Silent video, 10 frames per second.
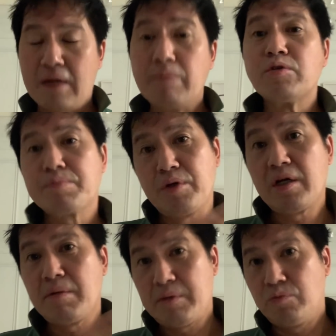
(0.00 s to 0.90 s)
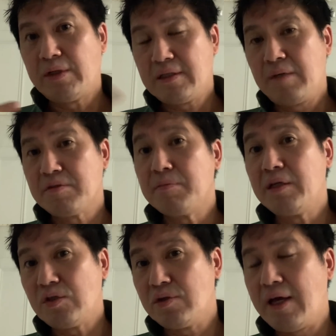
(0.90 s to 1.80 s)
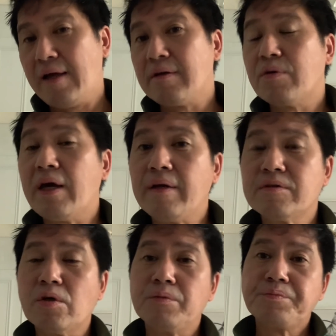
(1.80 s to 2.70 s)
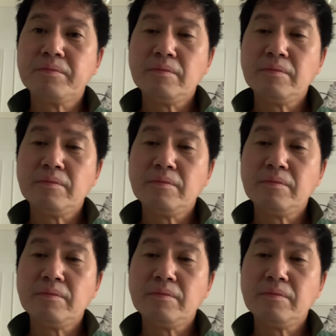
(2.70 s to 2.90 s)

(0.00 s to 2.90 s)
just putting on my red team simulation hat. Okay, so